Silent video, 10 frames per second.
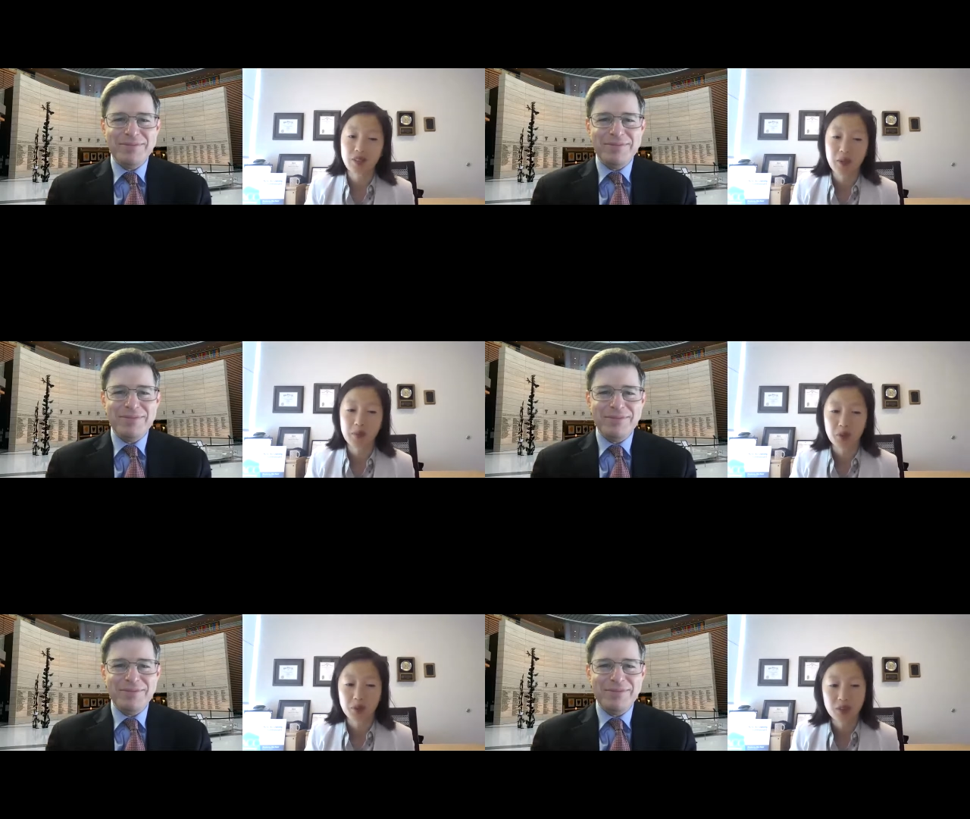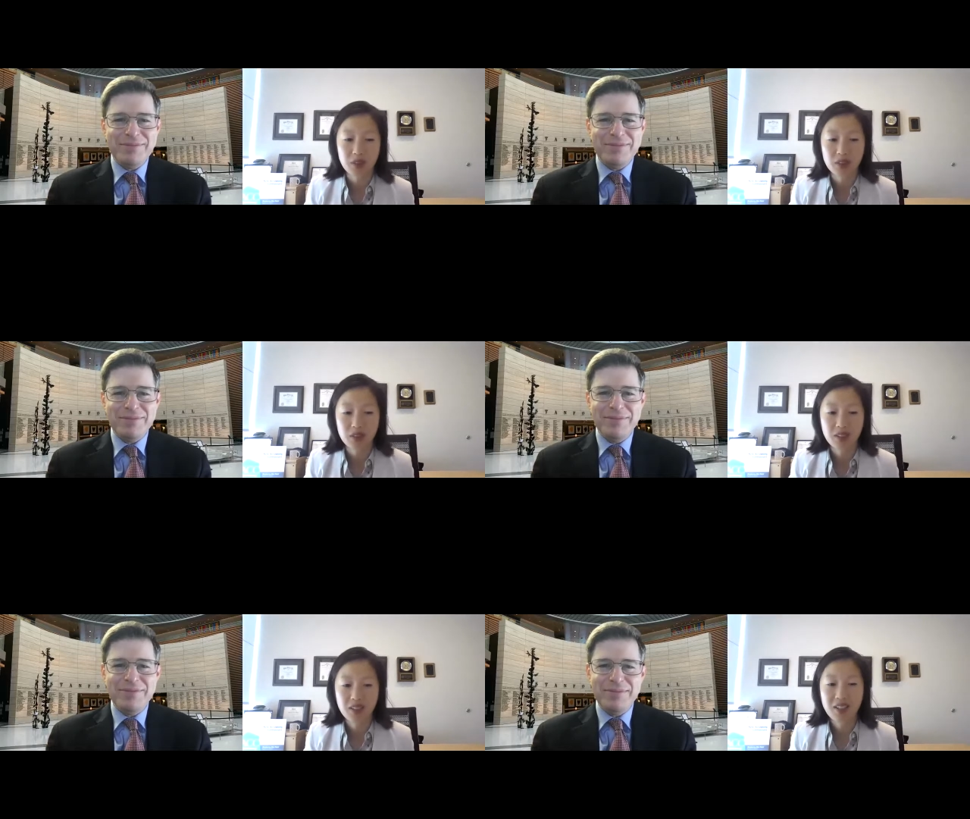Speaker 1: of amyloidosis.
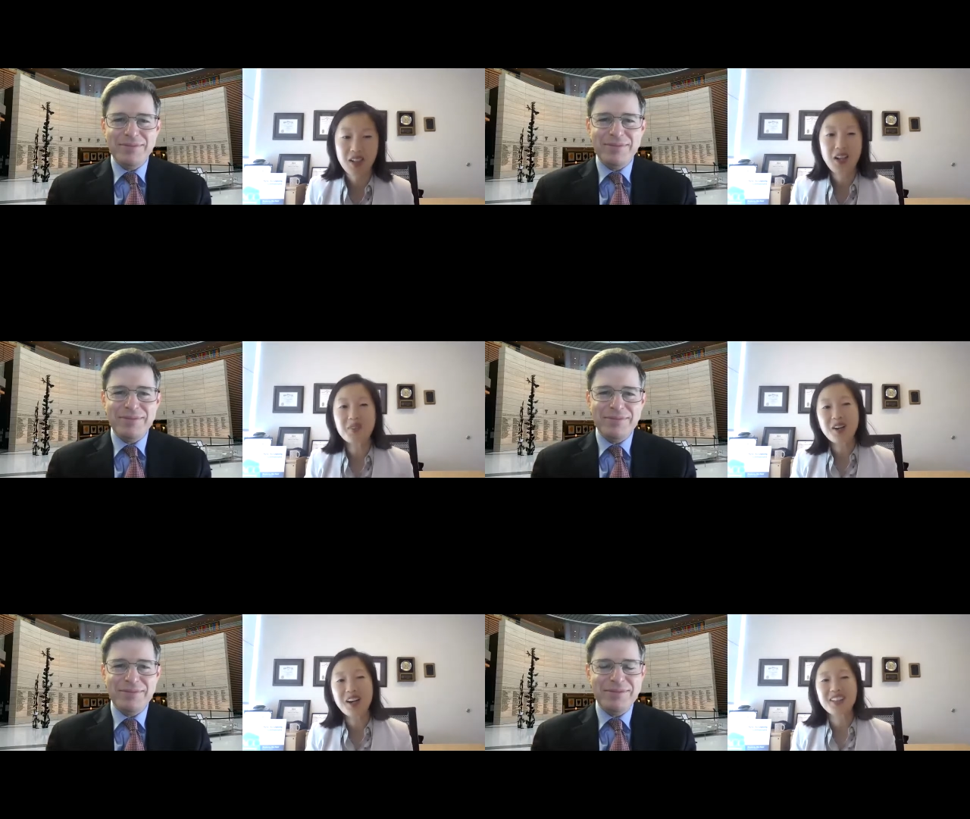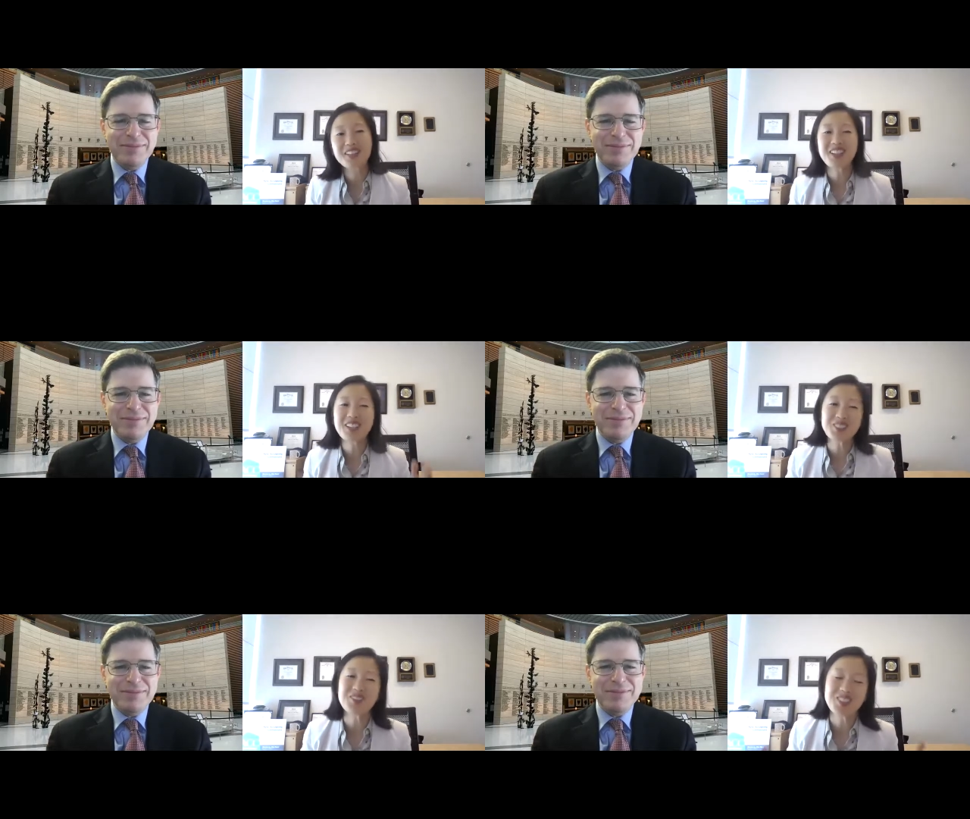Hi, Ron.
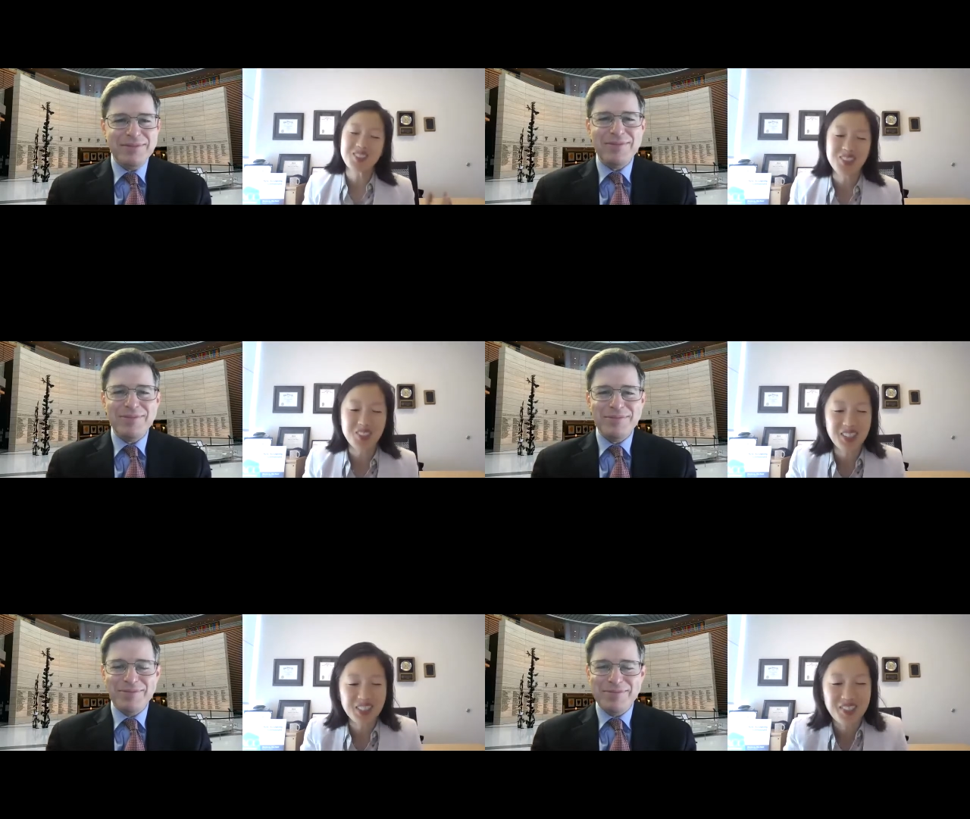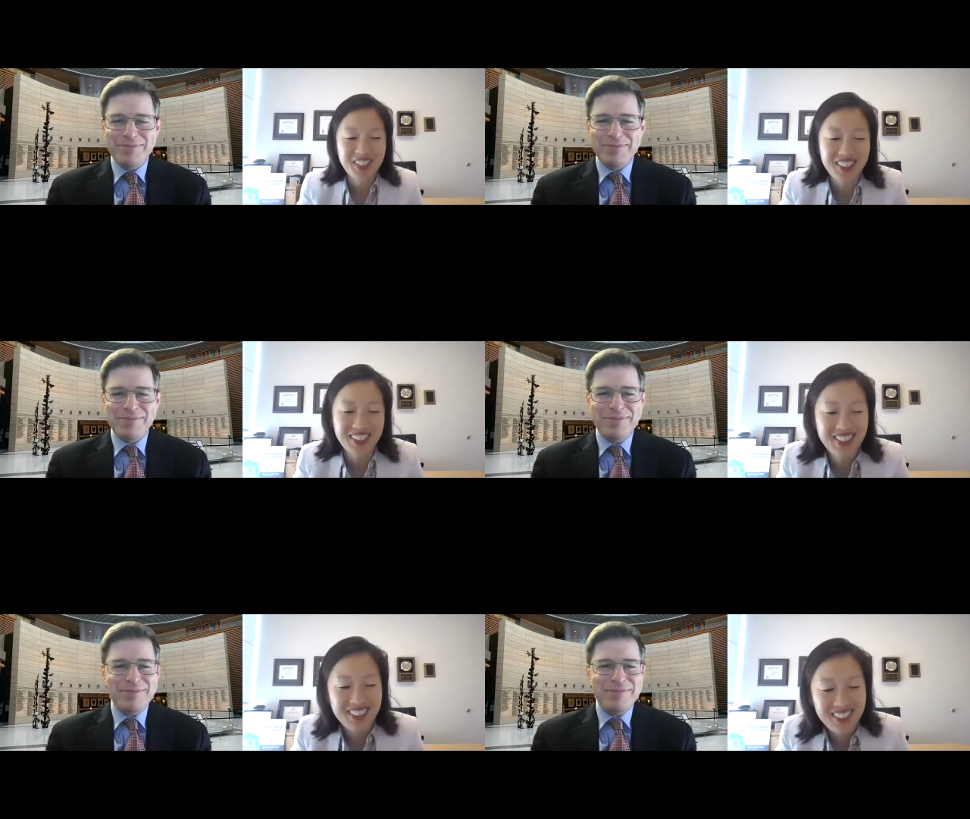Thanks so much for joining me.
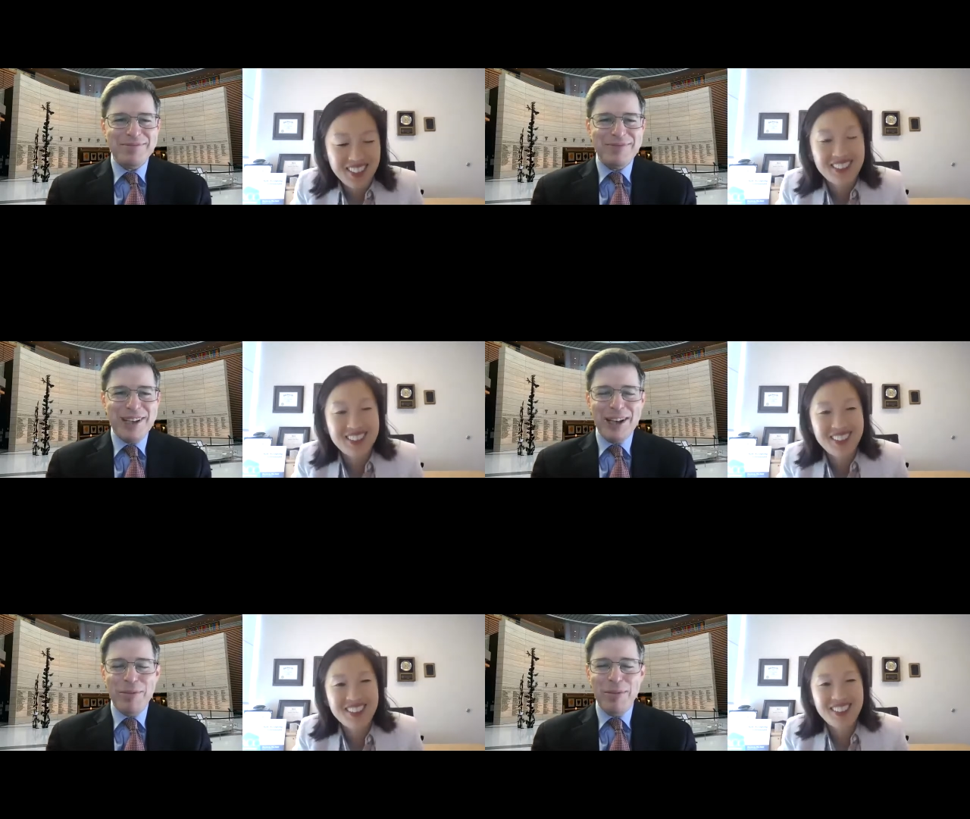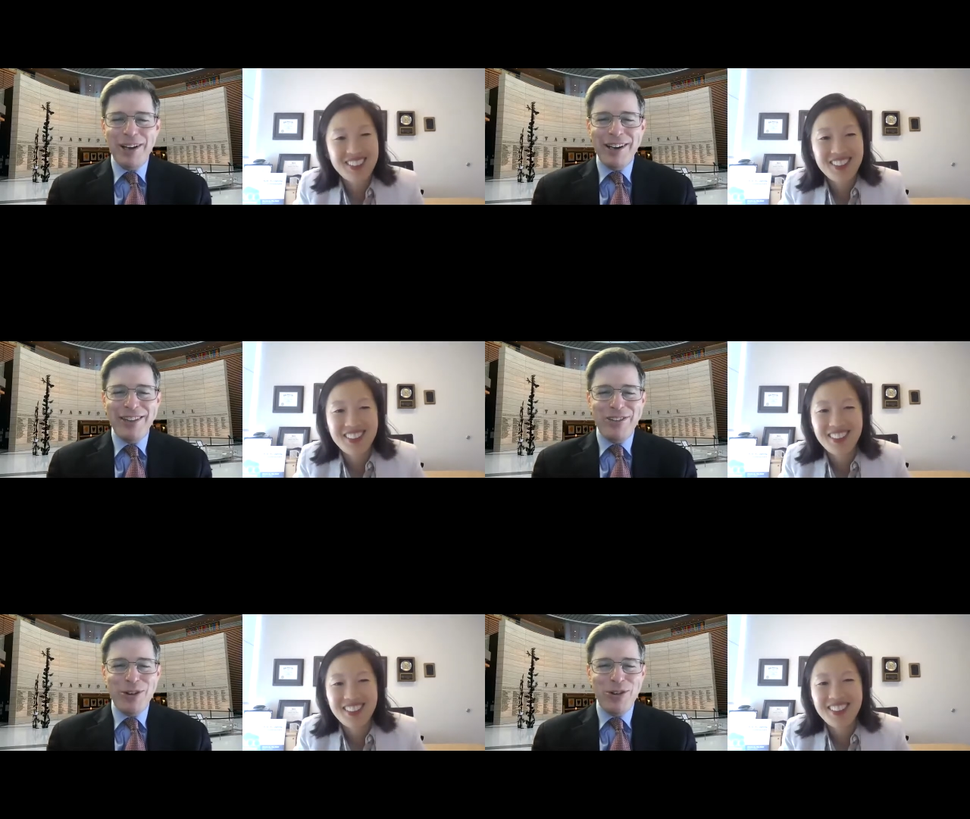
Speaker 2: Hi, Bonnie. It's
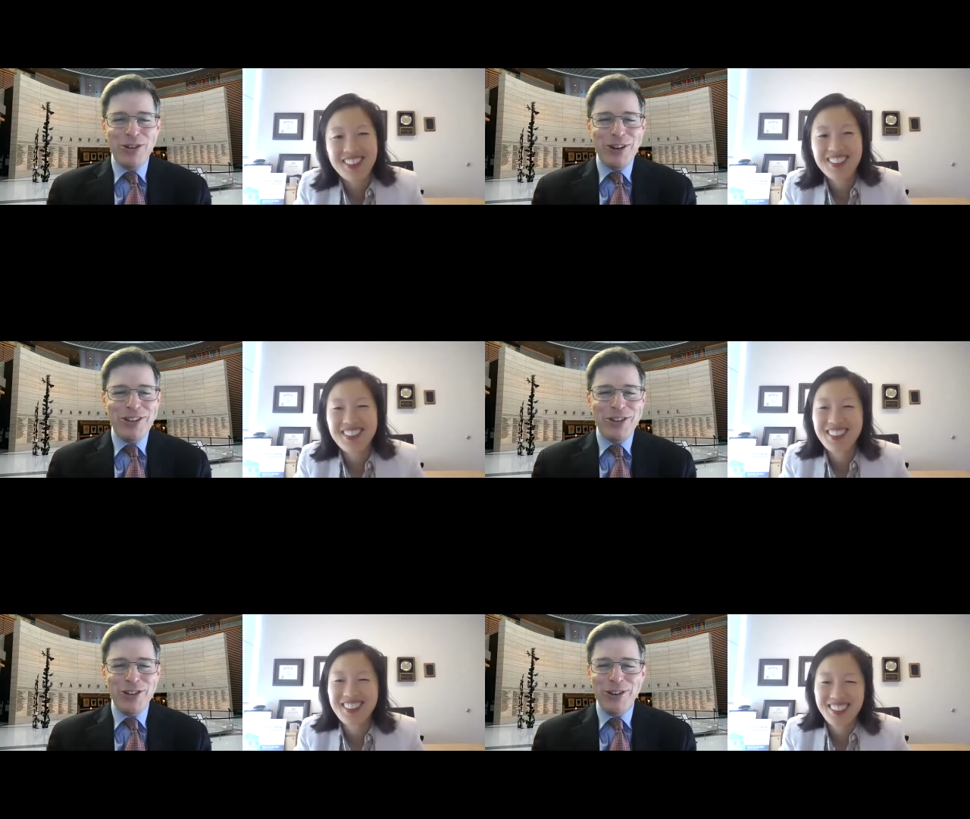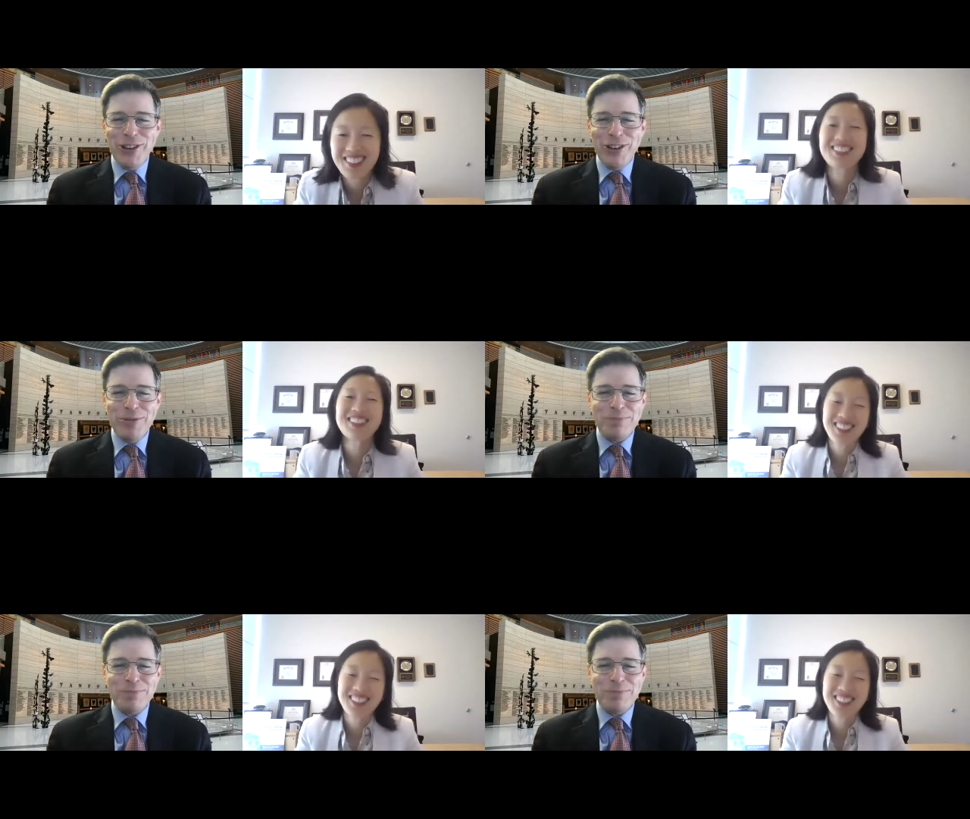always great to join you.